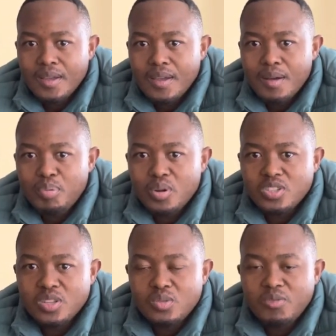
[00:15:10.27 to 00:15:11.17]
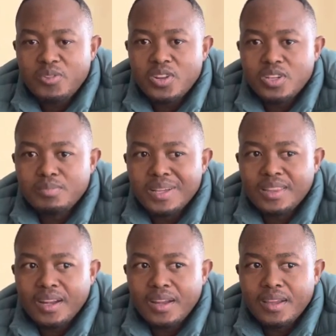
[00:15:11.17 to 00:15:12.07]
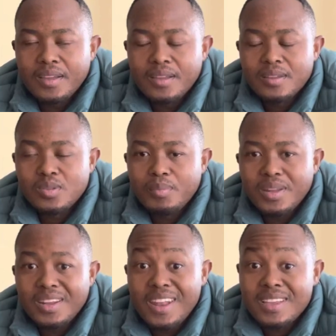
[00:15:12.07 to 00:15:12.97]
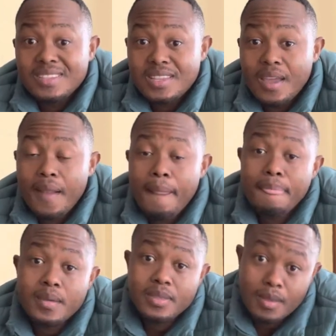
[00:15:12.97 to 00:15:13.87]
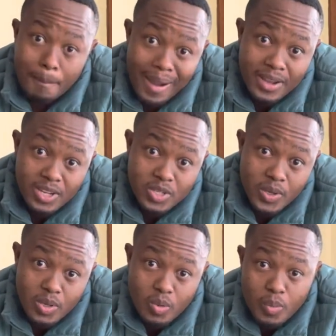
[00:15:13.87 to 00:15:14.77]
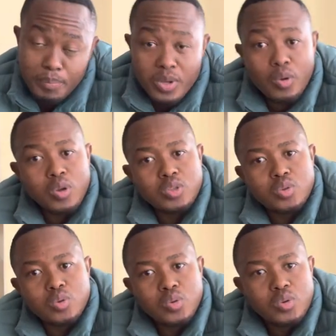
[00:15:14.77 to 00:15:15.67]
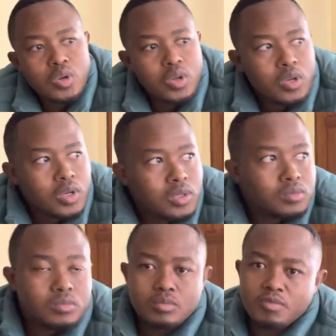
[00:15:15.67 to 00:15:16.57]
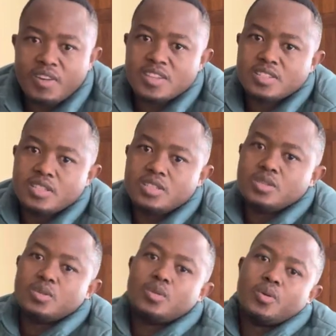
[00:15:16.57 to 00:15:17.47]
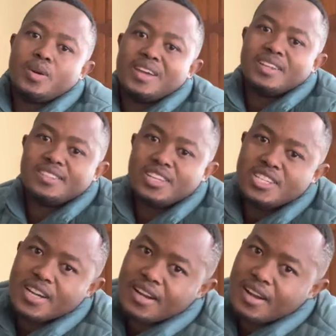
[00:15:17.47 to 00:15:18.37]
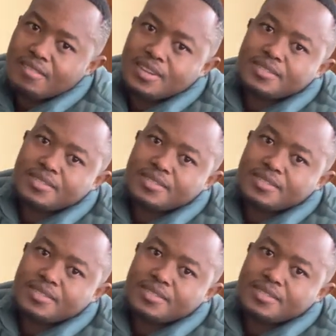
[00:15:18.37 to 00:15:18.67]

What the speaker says: approaching to finish matric. So meaning next year they might actually be going to varsity or any tertiary level.